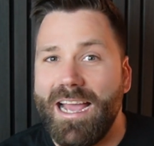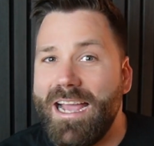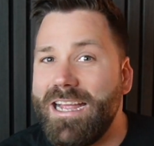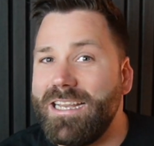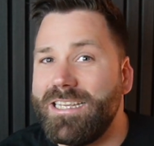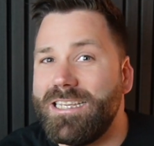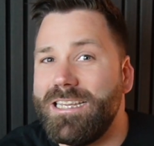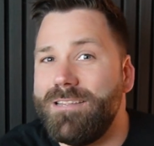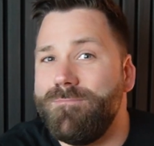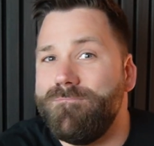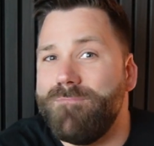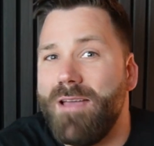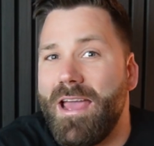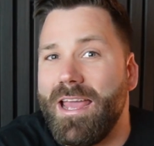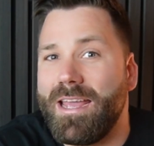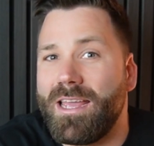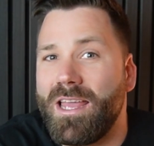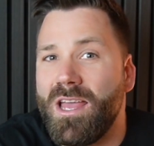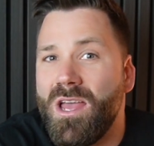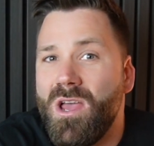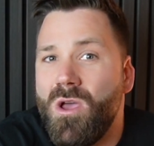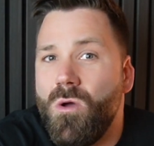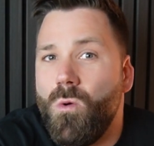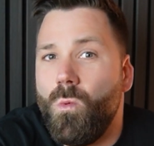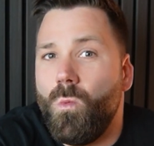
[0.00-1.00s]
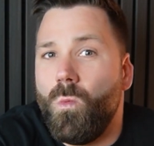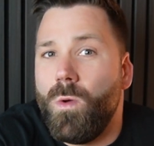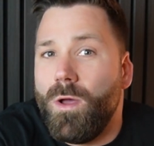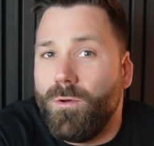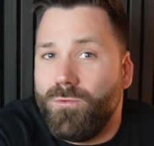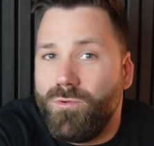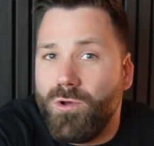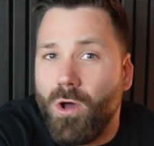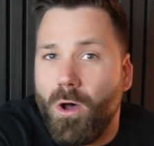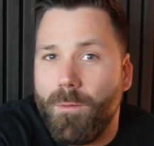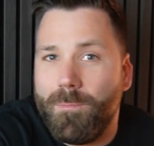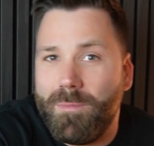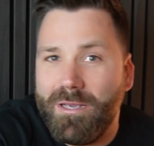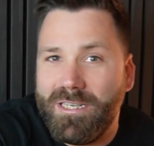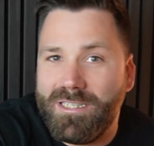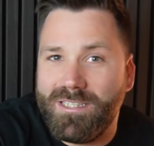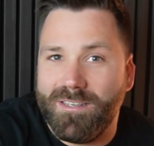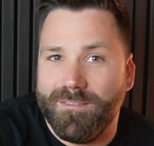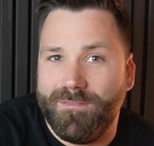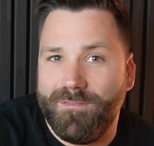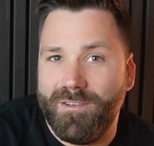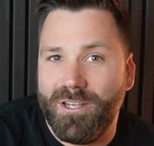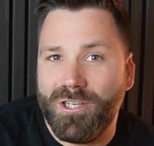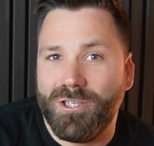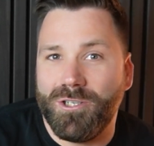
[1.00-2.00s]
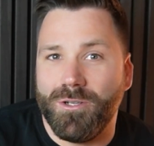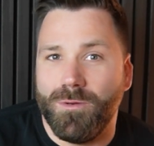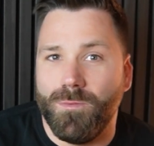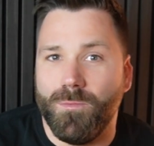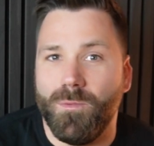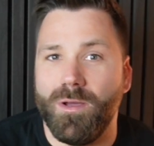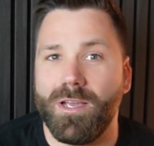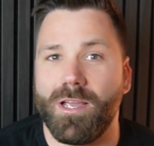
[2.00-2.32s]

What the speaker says: 80 meg will not be sufficient.